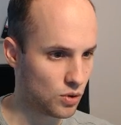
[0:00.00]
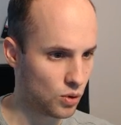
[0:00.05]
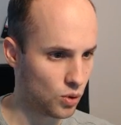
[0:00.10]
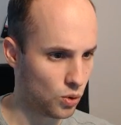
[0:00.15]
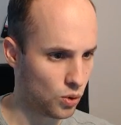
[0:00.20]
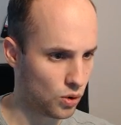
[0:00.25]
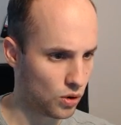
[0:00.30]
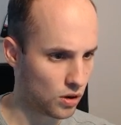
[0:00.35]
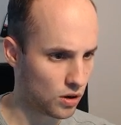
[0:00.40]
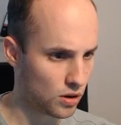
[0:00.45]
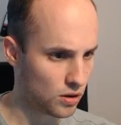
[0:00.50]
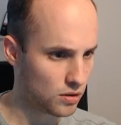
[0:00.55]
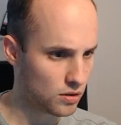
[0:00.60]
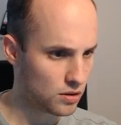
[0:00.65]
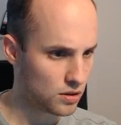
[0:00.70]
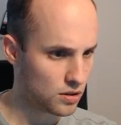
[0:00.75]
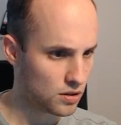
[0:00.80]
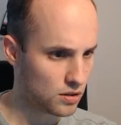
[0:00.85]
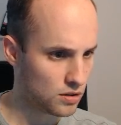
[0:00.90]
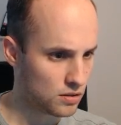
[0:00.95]

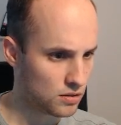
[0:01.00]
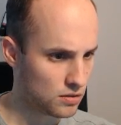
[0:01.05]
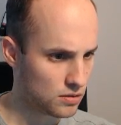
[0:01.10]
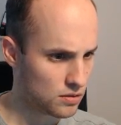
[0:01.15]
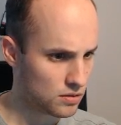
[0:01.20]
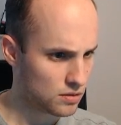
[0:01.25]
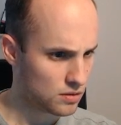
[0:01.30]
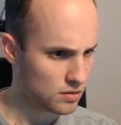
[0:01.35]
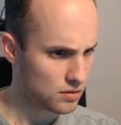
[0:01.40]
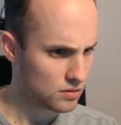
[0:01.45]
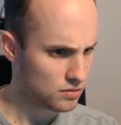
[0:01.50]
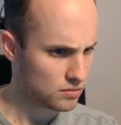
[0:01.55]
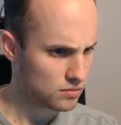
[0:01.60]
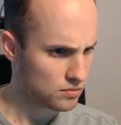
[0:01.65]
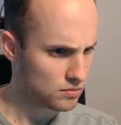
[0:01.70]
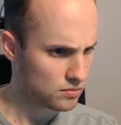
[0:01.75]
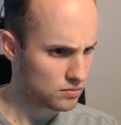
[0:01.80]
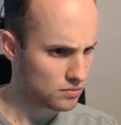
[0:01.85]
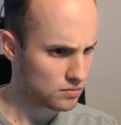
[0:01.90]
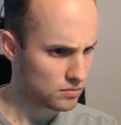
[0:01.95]
or
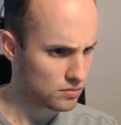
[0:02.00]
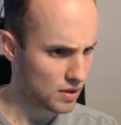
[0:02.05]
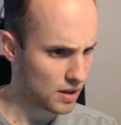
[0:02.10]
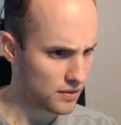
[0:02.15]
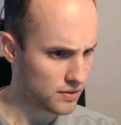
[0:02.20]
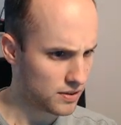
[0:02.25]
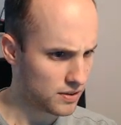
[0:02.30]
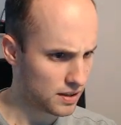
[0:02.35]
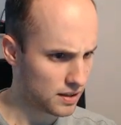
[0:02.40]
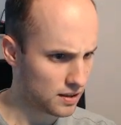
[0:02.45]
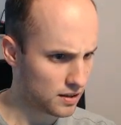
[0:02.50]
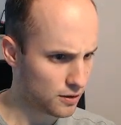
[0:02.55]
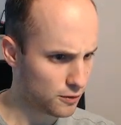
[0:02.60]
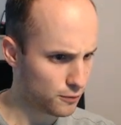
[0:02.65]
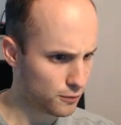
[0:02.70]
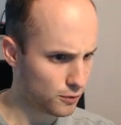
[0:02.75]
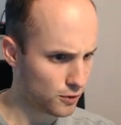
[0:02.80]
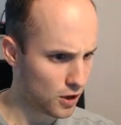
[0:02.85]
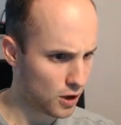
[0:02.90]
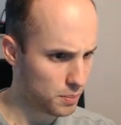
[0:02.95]
I think
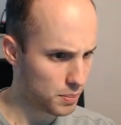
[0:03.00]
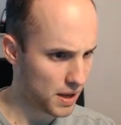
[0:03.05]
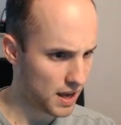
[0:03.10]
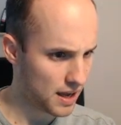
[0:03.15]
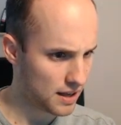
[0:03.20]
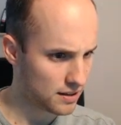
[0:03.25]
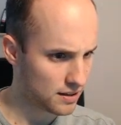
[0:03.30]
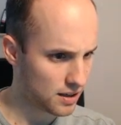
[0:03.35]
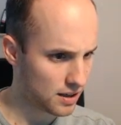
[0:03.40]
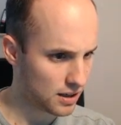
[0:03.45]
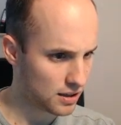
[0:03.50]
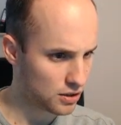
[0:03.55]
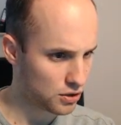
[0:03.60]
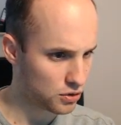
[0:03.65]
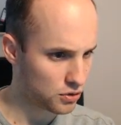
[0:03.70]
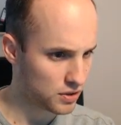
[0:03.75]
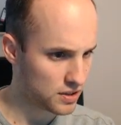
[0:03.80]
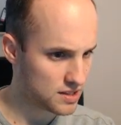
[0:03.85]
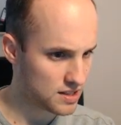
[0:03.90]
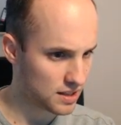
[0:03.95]
flop hand
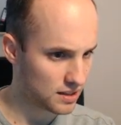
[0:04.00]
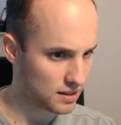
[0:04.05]
categories